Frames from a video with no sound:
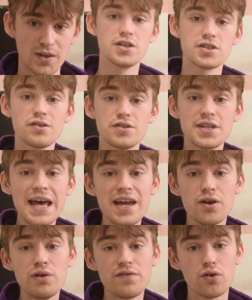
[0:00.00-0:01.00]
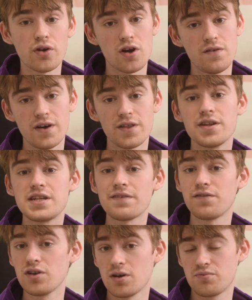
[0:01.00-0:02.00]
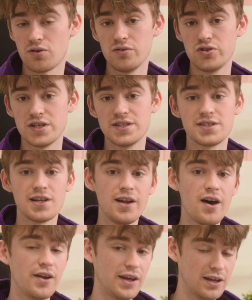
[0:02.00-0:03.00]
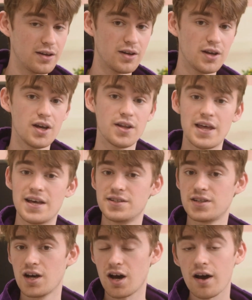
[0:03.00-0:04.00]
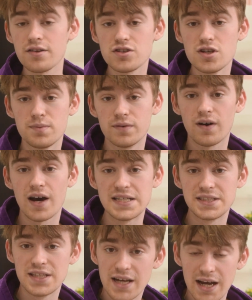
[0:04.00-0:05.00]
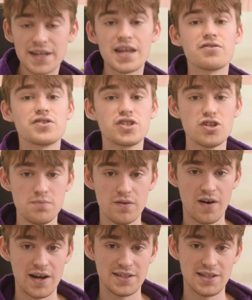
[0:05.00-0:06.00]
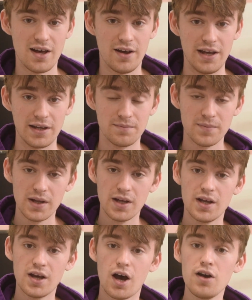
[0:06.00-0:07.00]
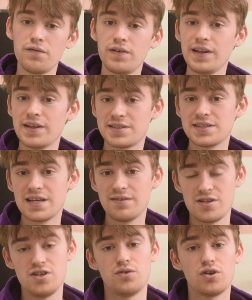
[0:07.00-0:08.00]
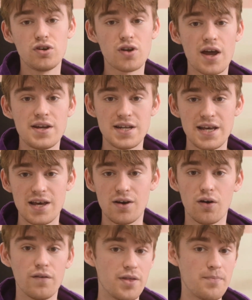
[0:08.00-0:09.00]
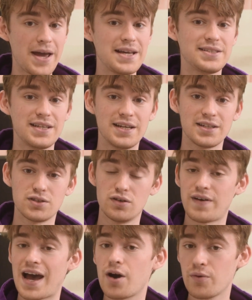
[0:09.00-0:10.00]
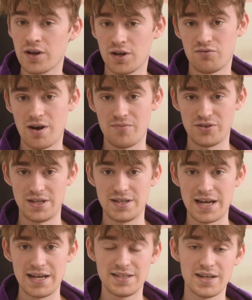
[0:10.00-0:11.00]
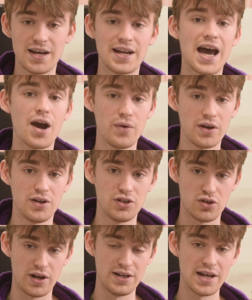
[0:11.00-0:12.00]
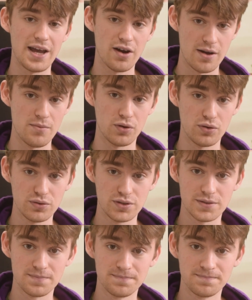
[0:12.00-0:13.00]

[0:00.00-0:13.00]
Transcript: So today we've gone over the different approaches to learning. There's unsupervised and there is supervised learning. Hopefully this has given you a good idea of the basics of how we're going to represent data and how we're going to train AI models.